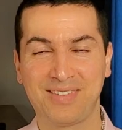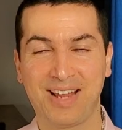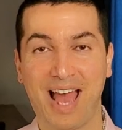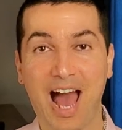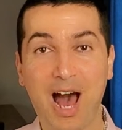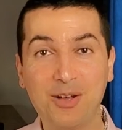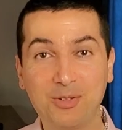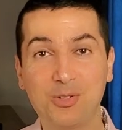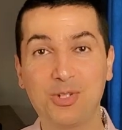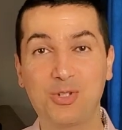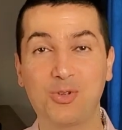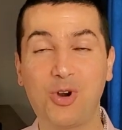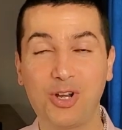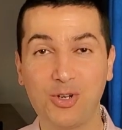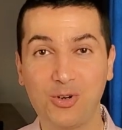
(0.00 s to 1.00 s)
How to
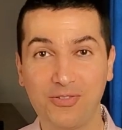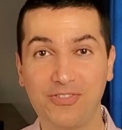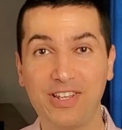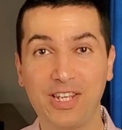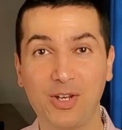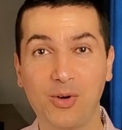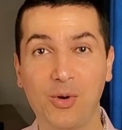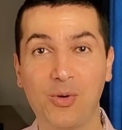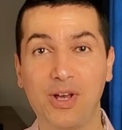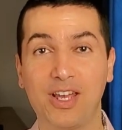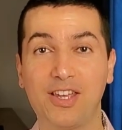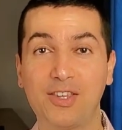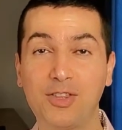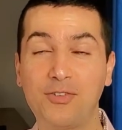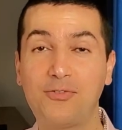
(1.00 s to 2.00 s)
start your video.
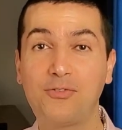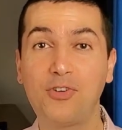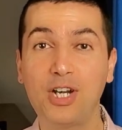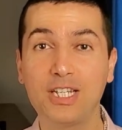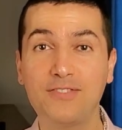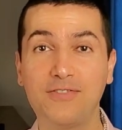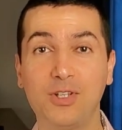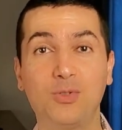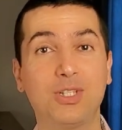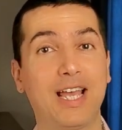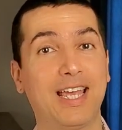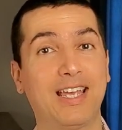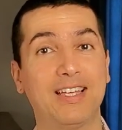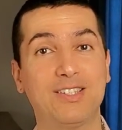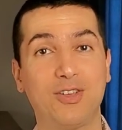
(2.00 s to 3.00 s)
In the first few
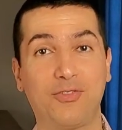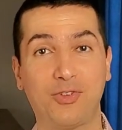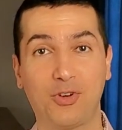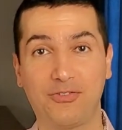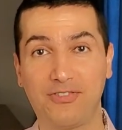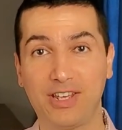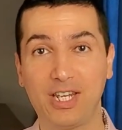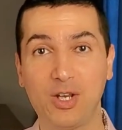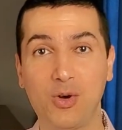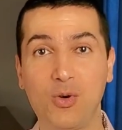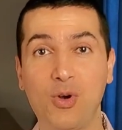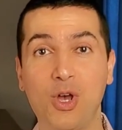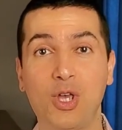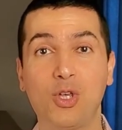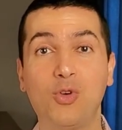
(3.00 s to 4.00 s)
seconds of your
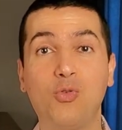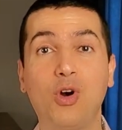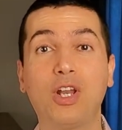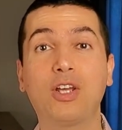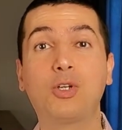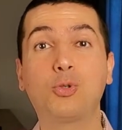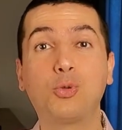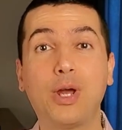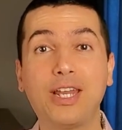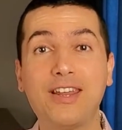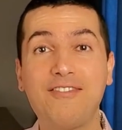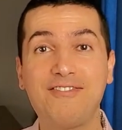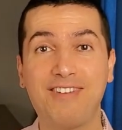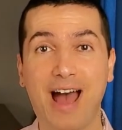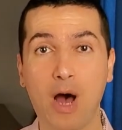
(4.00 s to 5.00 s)
video, you want to create a
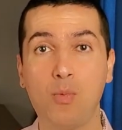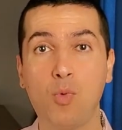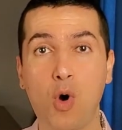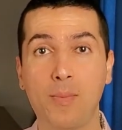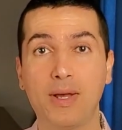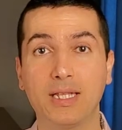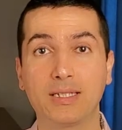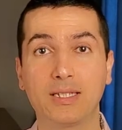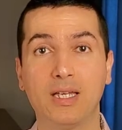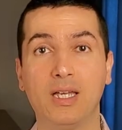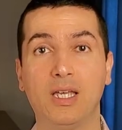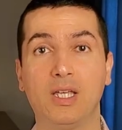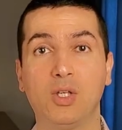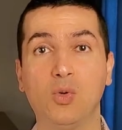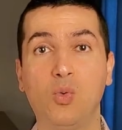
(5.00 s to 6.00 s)
wow moment.
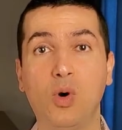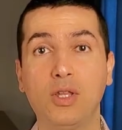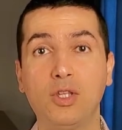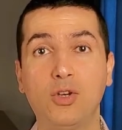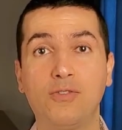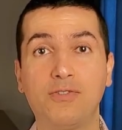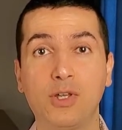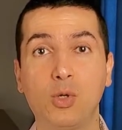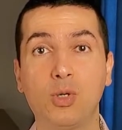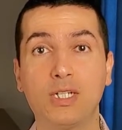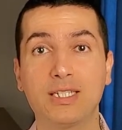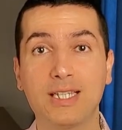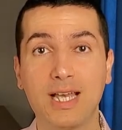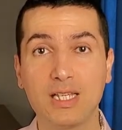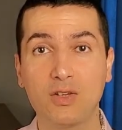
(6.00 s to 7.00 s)
You want your viewer
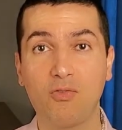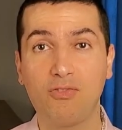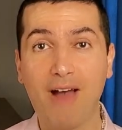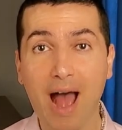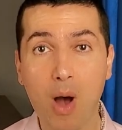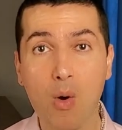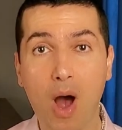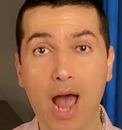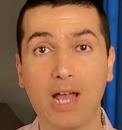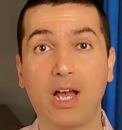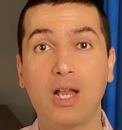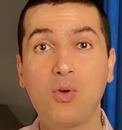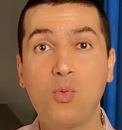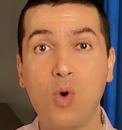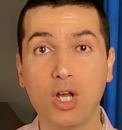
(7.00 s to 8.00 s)
says, wow, I
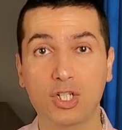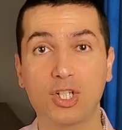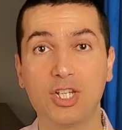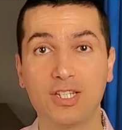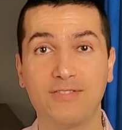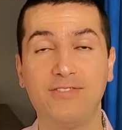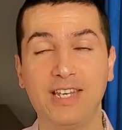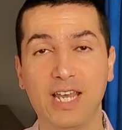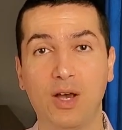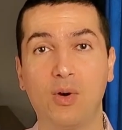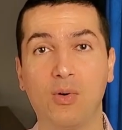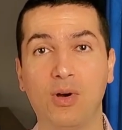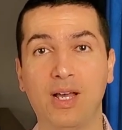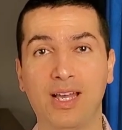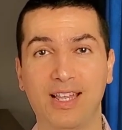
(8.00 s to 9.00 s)
gotta watch this video.
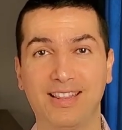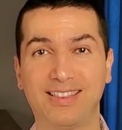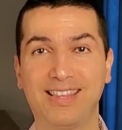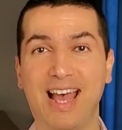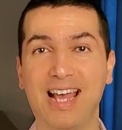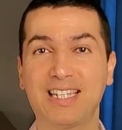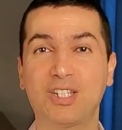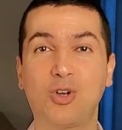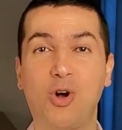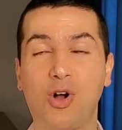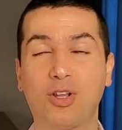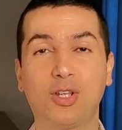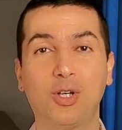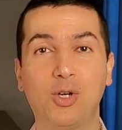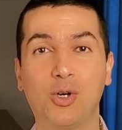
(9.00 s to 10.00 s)
That's
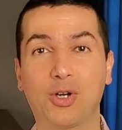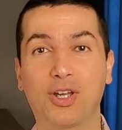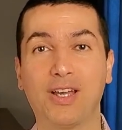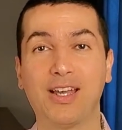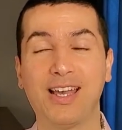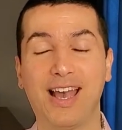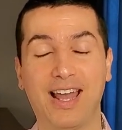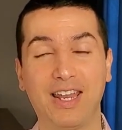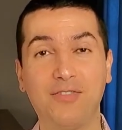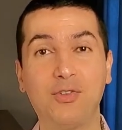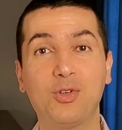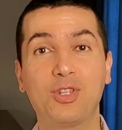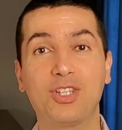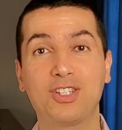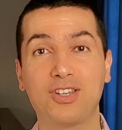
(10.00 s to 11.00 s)
called hook. And if
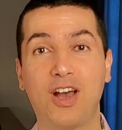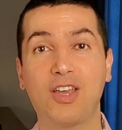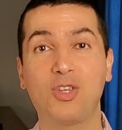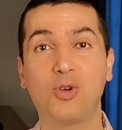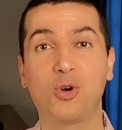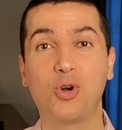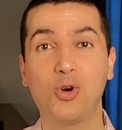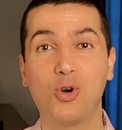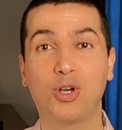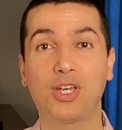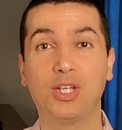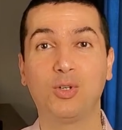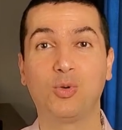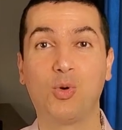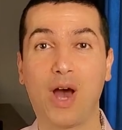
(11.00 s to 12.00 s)
you design your hook
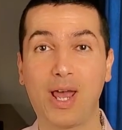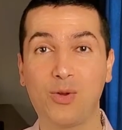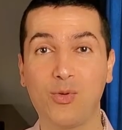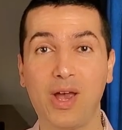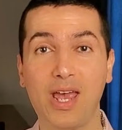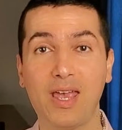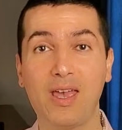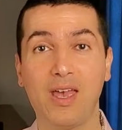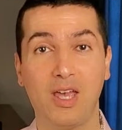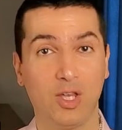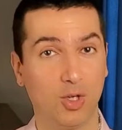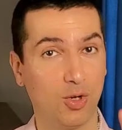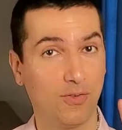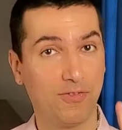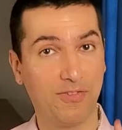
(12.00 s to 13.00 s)
in the right way,
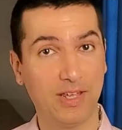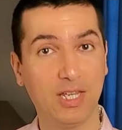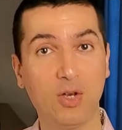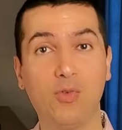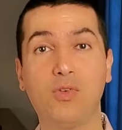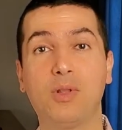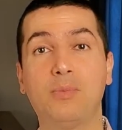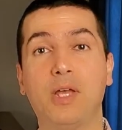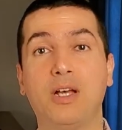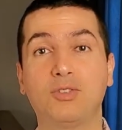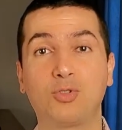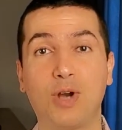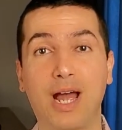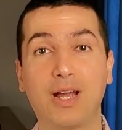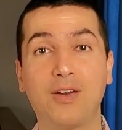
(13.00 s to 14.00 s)
your video will be on
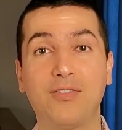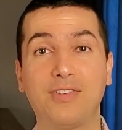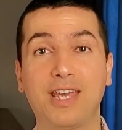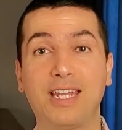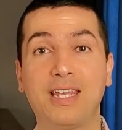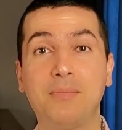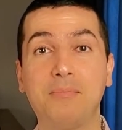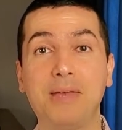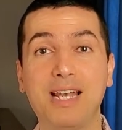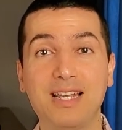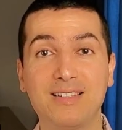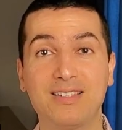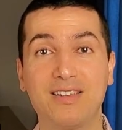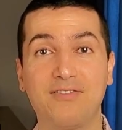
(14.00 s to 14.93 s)
track of getting millions of